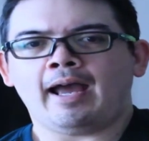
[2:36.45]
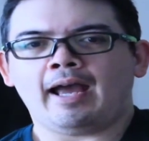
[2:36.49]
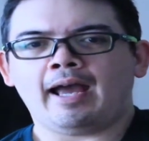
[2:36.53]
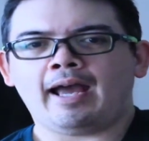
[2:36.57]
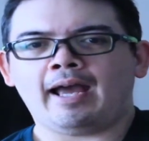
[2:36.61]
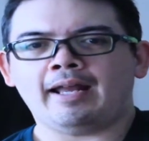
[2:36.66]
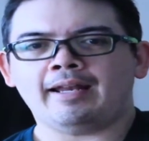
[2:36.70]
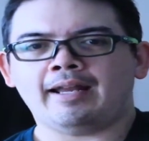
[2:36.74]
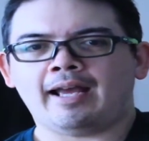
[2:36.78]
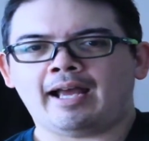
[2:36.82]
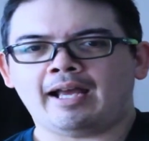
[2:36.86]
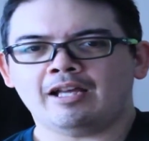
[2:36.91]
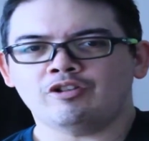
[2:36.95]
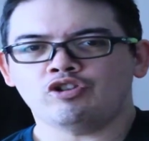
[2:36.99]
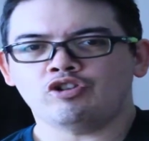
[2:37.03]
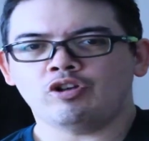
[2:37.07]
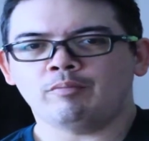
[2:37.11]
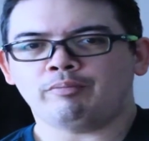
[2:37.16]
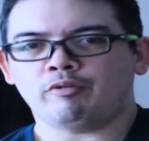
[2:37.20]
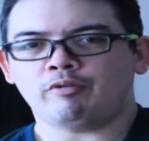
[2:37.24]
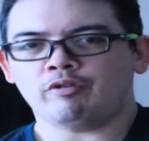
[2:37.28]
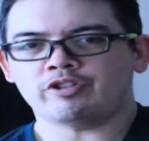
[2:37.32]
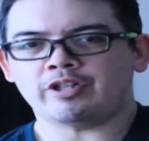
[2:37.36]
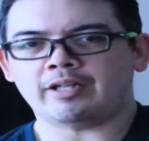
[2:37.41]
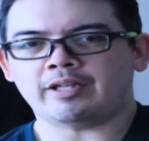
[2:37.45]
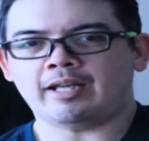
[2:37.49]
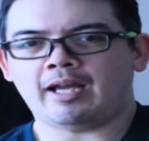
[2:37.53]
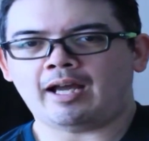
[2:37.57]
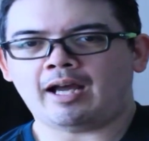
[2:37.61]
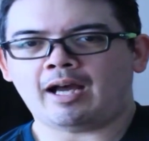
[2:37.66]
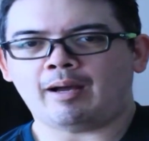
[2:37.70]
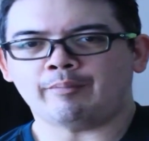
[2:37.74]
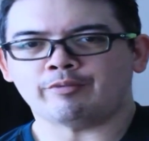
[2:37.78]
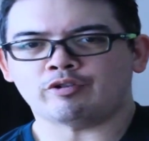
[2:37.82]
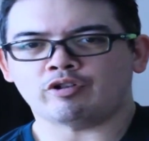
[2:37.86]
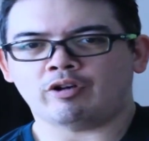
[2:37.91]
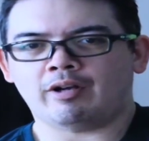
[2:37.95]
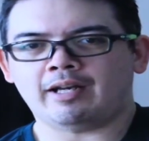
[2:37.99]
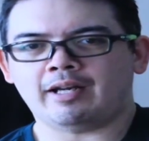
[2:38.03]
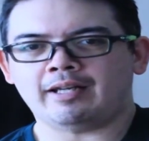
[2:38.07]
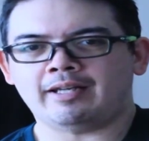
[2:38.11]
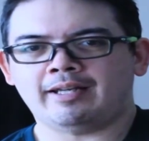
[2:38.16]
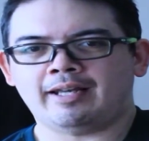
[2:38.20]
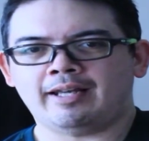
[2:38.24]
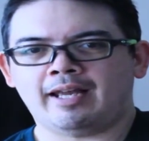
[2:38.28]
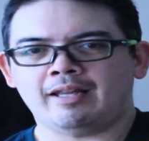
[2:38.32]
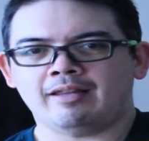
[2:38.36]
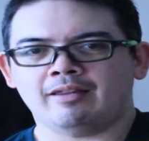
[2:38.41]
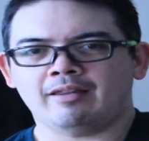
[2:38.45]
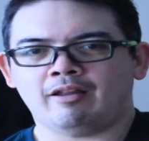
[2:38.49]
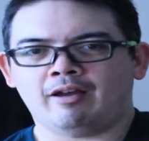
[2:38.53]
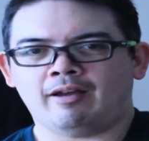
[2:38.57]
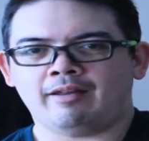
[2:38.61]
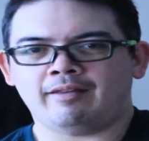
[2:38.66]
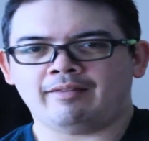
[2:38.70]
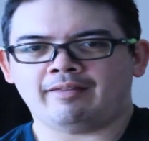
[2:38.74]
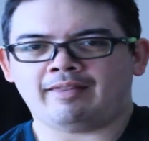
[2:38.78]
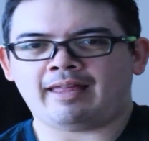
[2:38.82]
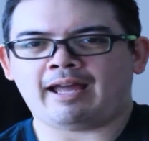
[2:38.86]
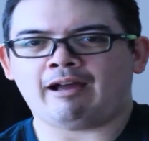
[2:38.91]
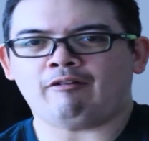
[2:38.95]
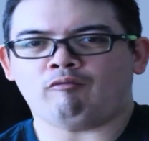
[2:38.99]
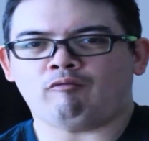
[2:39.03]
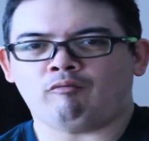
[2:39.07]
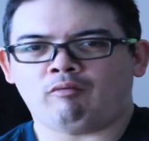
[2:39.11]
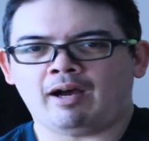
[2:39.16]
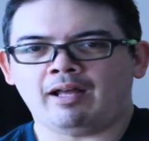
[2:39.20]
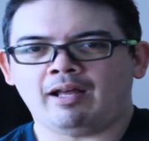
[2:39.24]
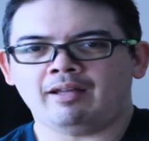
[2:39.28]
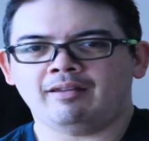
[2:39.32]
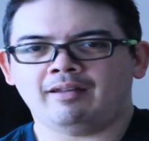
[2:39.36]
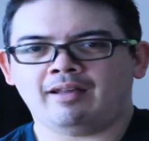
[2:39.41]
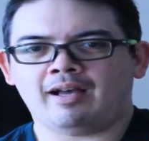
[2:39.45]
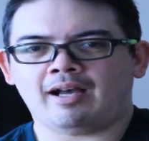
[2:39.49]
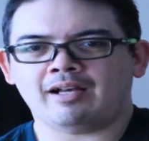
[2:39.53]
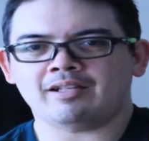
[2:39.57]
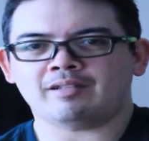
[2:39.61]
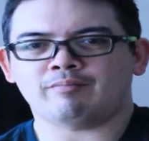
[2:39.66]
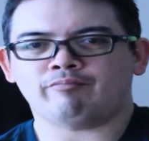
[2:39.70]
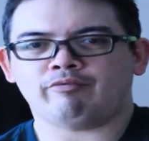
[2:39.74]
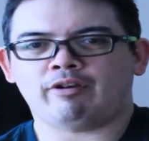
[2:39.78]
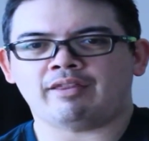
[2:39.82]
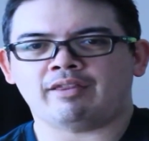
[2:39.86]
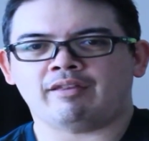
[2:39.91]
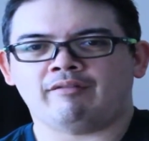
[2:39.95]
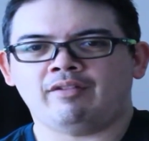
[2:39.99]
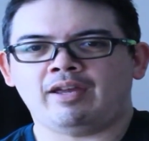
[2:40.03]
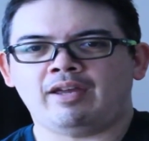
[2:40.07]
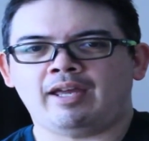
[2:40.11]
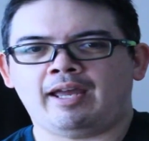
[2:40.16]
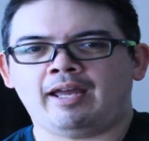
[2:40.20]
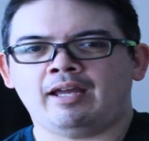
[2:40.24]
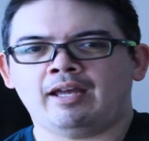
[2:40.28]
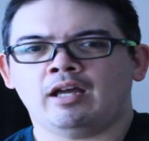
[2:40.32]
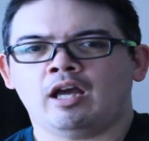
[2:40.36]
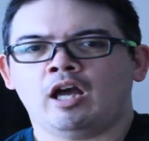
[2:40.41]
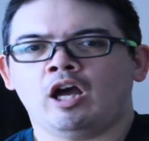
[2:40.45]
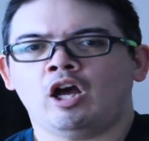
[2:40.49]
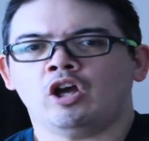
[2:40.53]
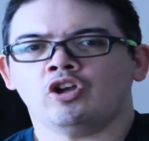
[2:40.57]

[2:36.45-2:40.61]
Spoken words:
And as you're pushing up trying to get that one last breath of air,